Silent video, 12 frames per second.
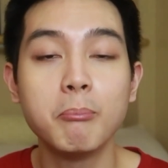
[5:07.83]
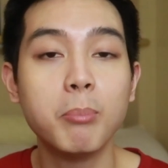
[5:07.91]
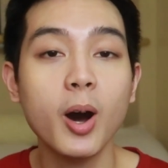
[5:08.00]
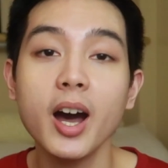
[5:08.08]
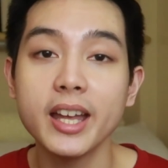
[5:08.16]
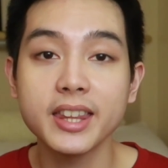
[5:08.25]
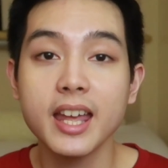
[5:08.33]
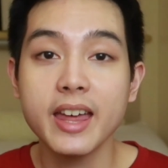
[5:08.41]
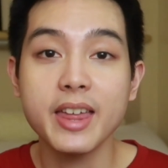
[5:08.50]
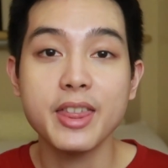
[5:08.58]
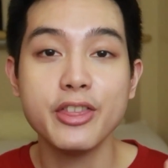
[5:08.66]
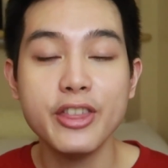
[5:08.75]
But
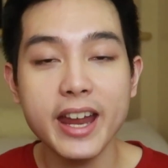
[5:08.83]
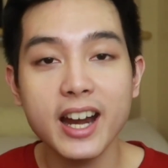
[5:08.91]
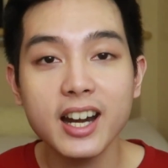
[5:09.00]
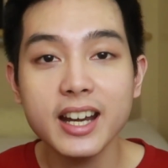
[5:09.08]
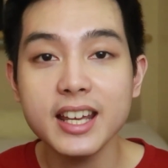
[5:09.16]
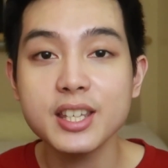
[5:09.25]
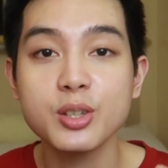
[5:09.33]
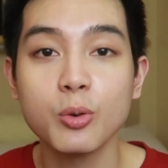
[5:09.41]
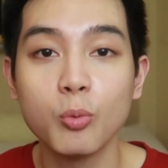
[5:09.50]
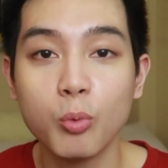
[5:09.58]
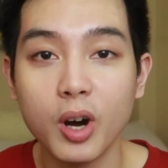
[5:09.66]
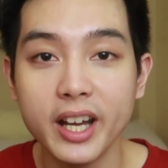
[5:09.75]
there is
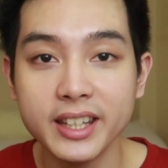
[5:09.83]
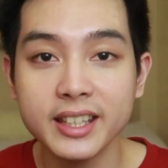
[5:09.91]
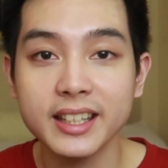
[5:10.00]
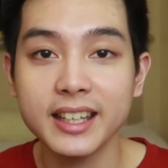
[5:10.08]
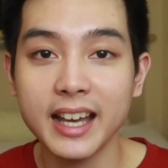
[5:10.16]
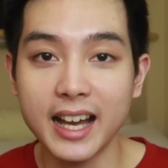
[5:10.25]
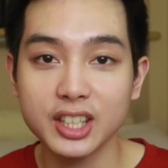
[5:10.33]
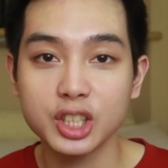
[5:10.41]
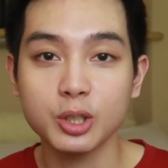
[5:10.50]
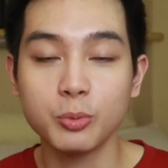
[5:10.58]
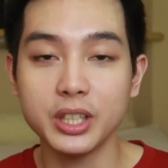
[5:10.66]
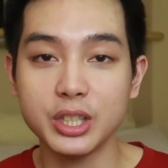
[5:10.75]
one
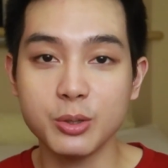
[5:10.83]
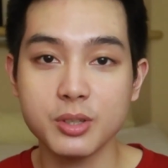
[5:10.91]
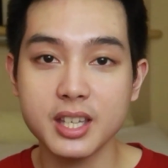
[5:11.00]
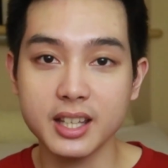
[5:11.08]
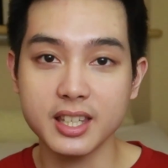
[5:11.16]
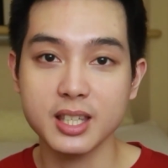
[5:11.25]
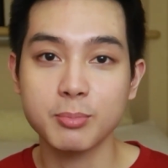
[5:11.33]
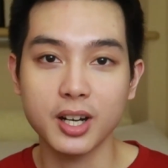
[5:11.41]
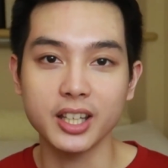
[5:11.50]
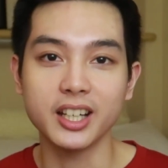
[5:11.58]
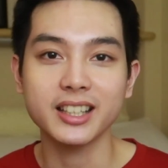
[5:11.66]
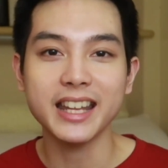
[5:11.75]
catch when using this
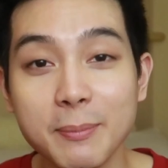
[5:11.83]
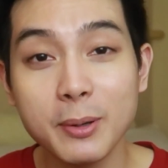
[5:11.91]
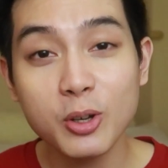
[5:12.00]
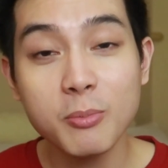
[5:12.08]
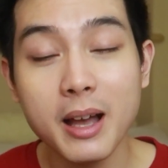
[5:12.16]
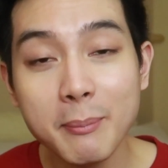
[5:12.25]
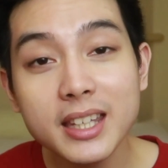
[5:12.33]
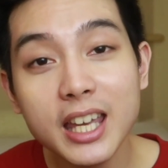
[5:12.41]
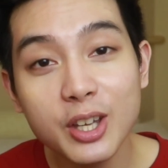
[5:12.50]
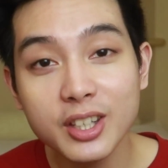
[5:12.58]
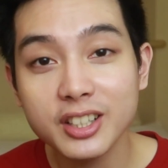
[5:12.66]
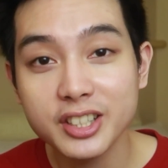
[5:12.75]
product. Kapag gumamit
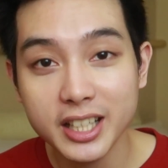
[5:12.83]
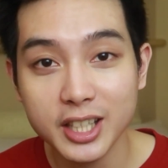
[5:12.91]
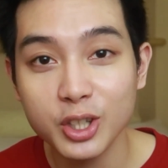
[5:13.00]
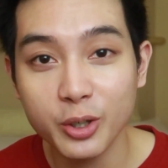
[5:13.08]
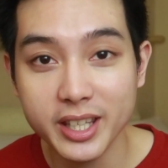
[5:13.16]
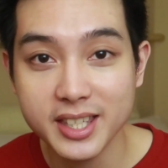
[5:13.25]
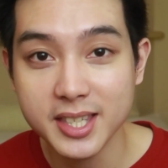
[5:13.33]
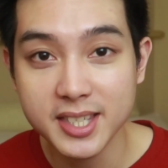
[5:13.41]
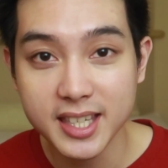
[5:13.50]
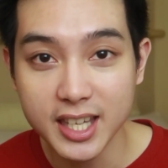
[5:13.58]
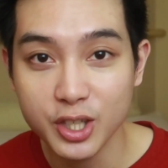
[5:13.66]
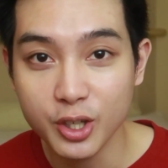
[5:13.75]
kayo ng Tretinoin sa
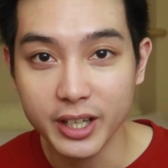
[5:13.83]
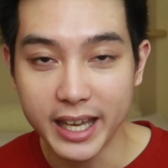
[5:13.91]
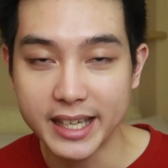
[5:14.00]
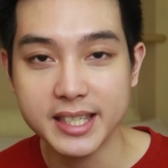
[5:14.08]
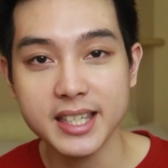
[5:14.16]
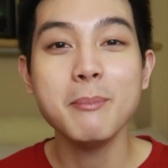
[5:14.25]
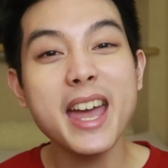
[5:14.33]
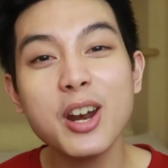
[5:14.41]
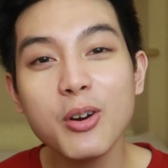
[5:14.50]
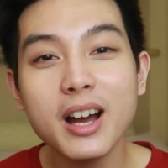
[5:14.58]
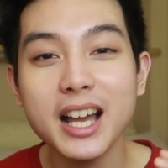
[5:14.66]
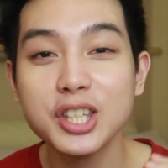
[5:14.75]
skin nyo guys,
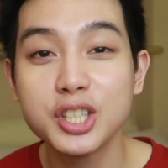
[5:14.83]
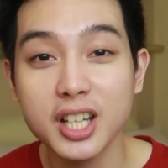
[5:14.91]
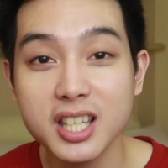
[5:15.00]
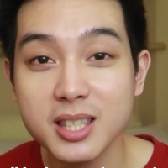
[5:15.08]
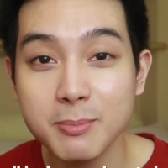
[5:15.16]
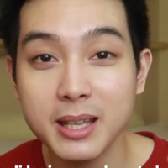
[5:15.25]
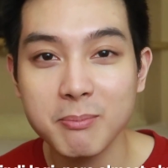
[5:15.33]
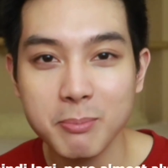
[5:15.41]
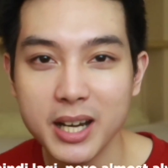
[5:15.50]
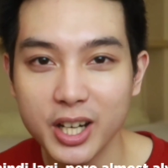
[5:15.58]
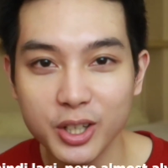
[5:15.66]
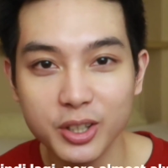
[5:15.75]
merong adjustment
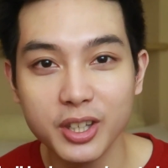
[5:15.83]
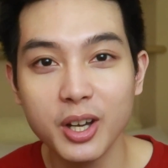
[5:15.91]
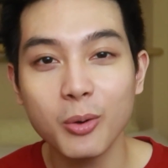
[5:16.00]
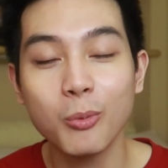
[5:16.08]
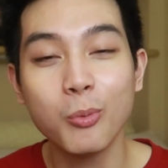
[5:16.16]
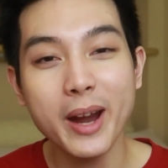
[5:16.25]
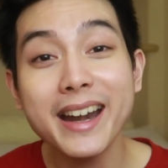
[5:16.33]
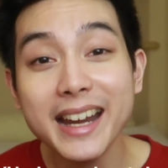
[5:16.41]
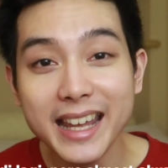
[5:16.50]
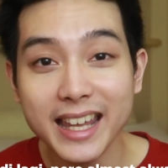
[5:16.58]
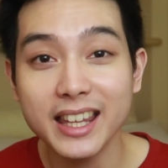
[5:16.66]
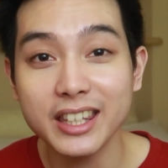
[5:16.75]
period
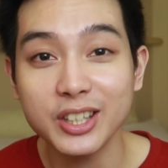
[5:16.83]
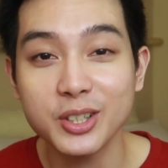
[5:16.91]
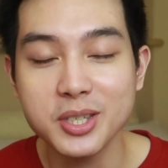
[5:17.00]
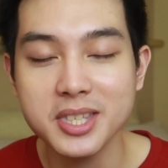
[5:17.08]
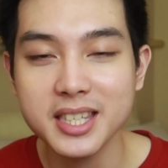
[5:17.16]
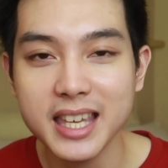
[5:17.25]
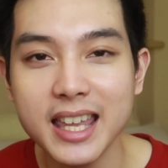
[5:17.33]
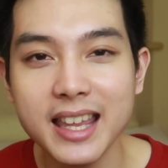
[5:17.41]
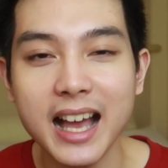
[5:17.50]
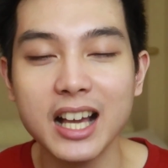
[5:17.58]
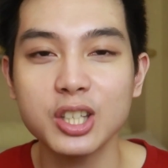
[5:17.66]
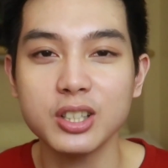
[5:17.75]
wherein your skin
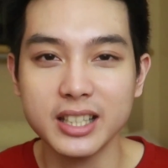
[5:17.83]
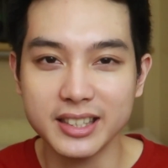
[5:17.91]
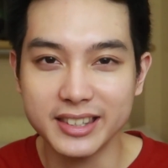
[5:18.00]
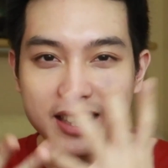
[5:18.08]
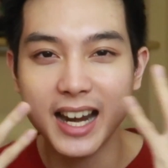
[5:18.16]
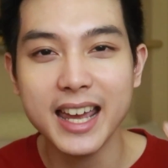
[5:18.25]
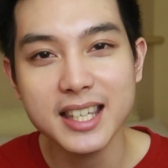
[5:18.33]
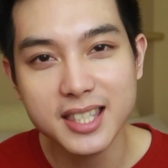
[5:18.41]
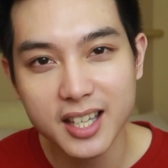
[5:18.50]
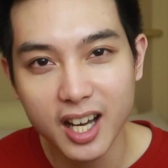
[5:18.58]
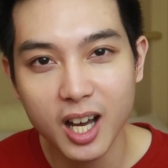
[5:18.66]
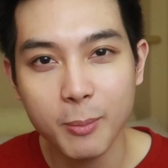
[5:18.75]
actually dries
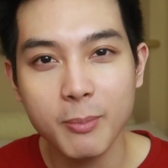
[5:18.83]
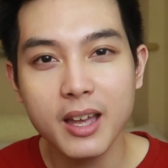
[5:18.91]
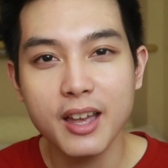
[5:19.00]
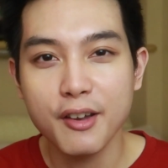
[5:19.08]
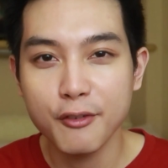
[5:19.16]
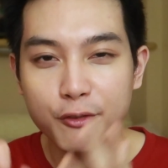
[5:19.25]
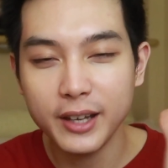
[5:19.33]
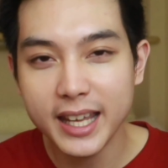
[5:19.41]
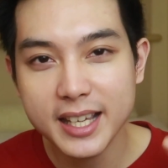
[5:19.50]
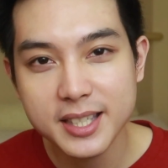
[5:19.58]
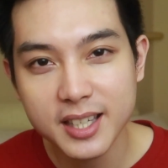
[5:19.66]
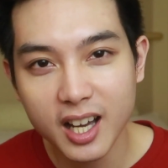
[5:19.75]
up,
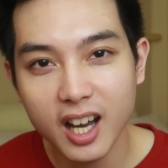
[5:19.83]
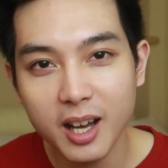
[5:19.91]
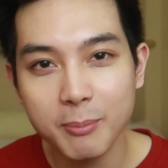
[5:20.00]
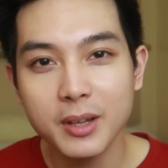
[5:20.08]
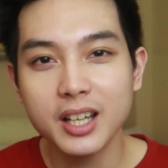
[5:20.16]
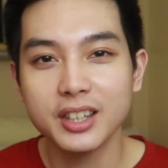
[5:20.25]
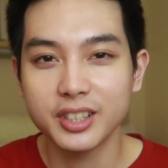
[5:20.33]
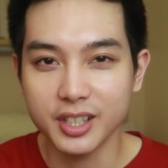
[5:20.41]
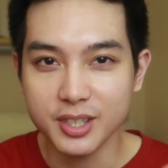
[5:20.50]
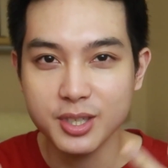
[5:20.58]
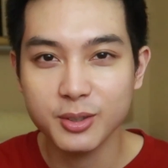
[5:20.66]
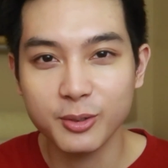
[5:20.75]
flakes up,
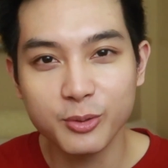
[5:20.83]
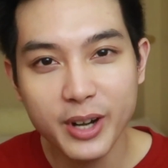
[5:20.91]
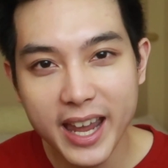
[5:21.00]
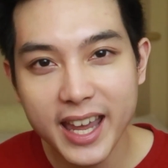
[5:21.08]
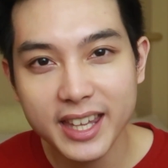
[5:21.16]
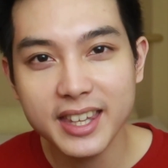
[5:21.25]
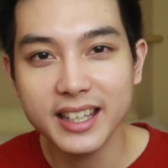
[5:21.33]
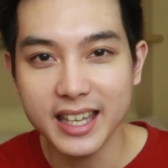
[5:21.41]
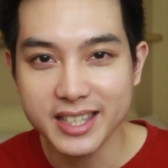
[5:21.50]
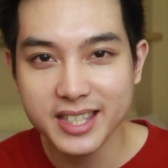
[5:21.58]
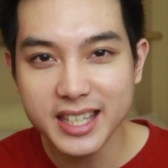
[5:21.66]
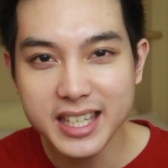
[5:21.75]
turns red,
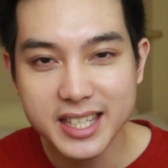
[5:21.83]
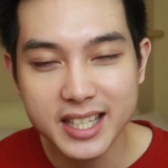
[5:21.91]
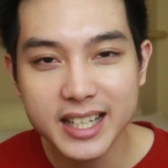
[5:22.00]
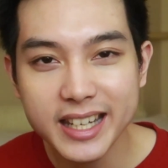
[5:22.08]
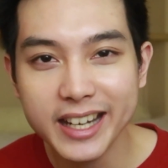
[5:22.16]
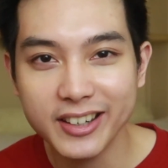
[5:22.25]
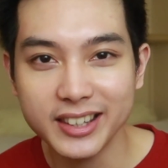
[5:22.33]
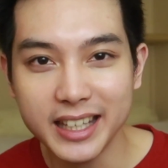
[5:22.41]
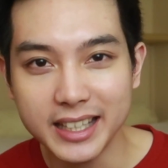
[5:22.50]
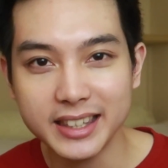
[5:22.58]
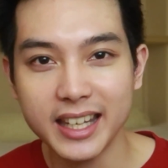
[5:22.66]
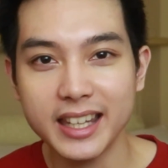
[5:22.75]
gets easily
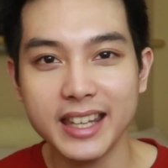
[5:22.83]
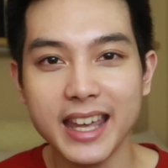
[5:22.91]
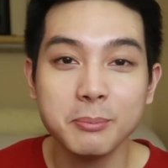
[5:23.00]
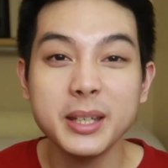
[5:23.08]
irritated.